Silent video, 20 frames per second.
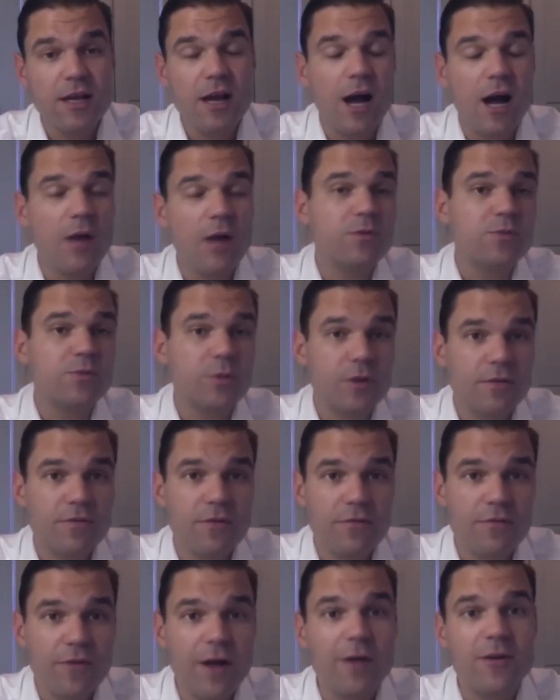I was one of
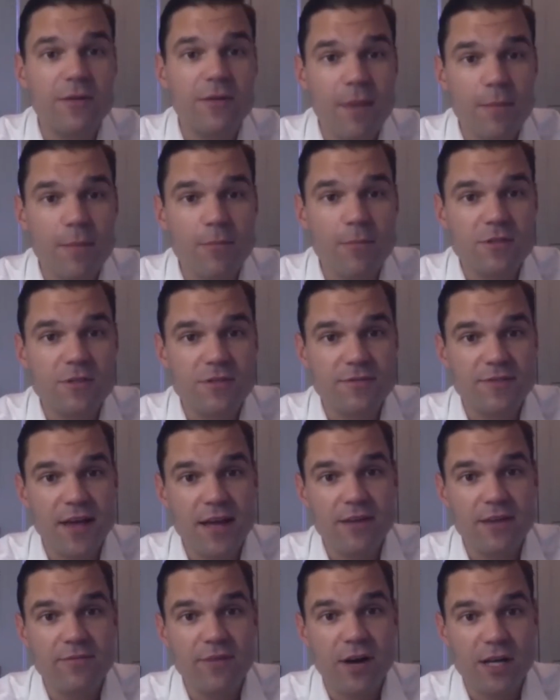the founding members of that
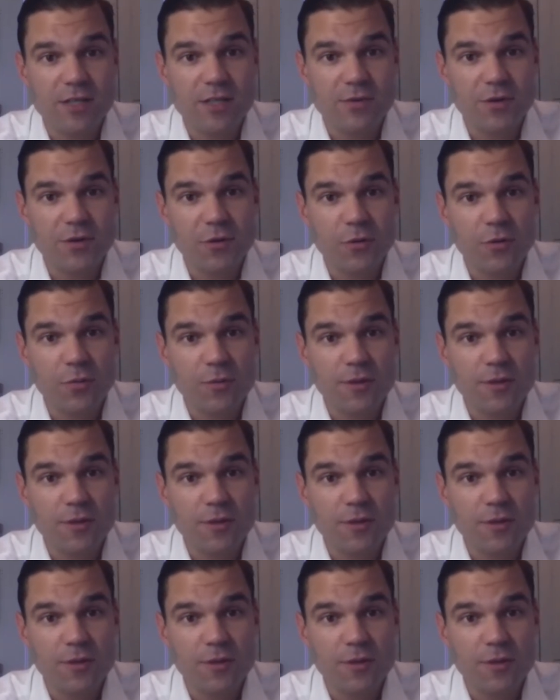advisory group,